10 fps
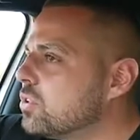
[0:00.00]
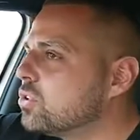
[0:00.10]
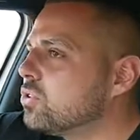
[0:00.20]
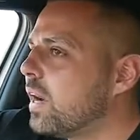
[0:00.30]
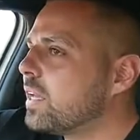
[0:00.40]

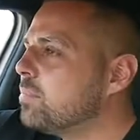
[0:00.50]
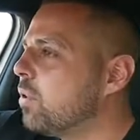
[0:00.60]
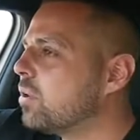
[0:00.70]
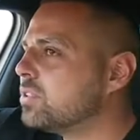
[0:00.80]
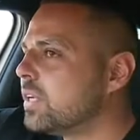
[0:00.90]
Draggy
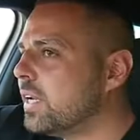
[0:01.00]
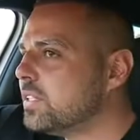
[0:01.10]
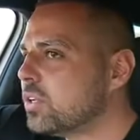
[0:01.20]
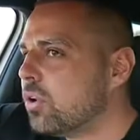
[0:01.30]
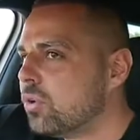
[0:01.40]
box is
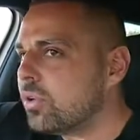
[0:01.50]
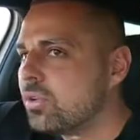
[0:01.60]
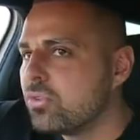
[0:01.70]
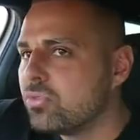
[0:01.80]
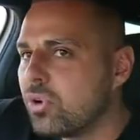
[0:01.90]
on the
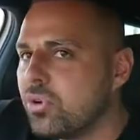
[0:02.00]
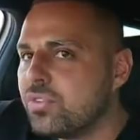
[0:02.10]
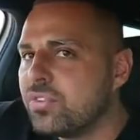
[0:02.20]
roof.